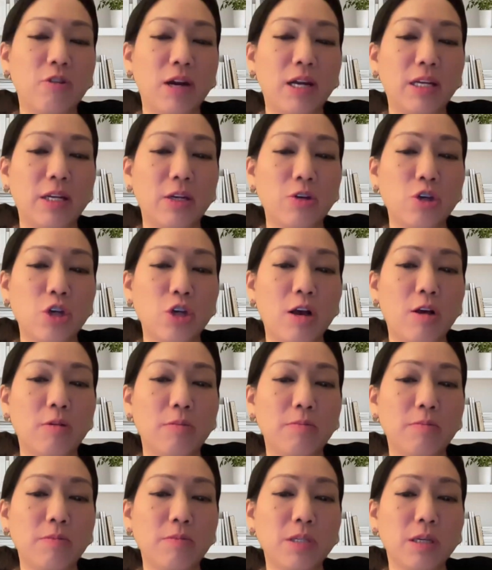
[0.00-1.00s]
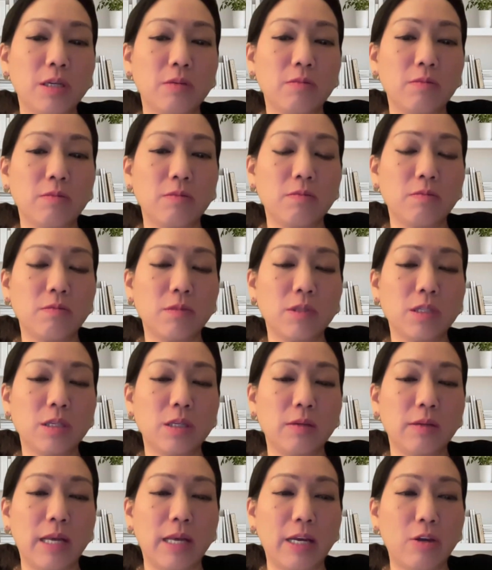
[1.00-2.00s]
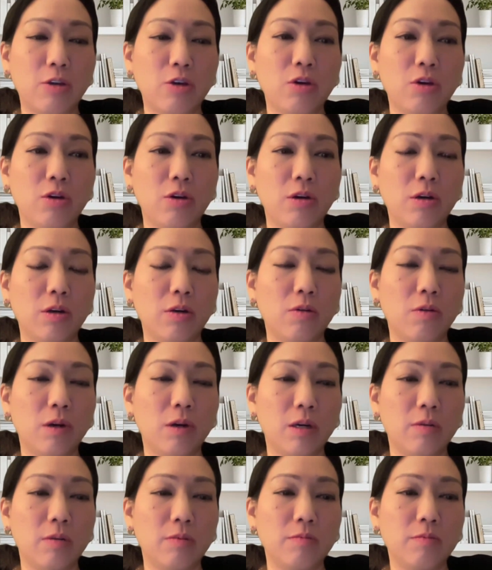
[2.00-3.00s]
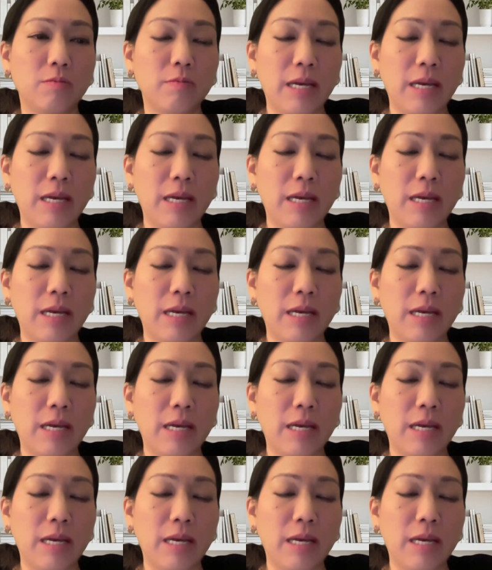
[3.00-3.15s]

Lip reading: drainage help to like cure or